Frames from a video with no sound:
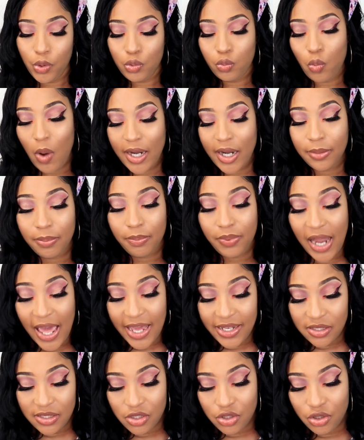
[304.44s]
put what
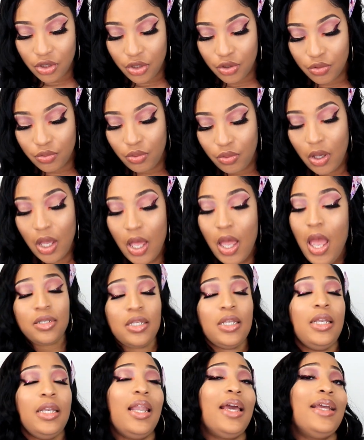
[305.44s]
applies to you,
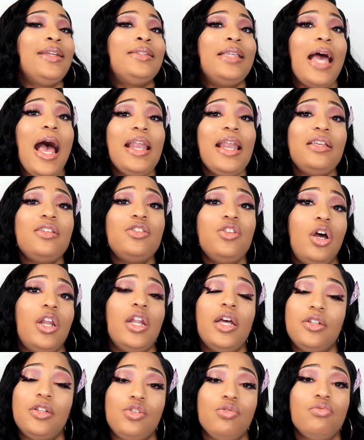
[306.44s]
and like that is
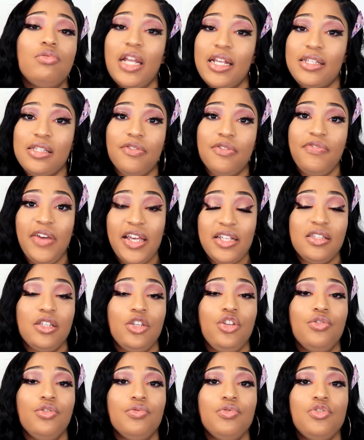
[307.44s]
not a tool that's
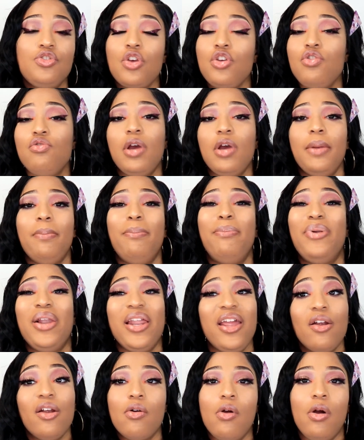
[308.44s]
affecting you, so you can
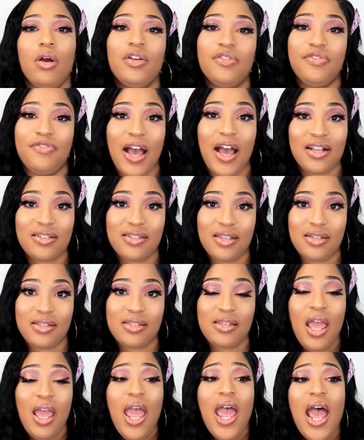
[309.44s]
play around with the
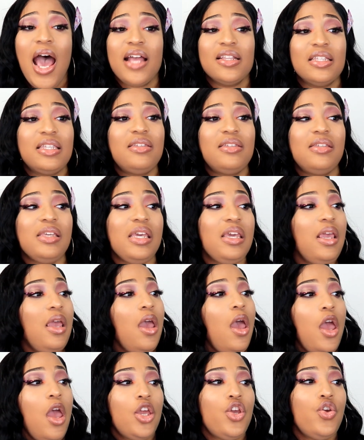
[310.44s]
factors and see,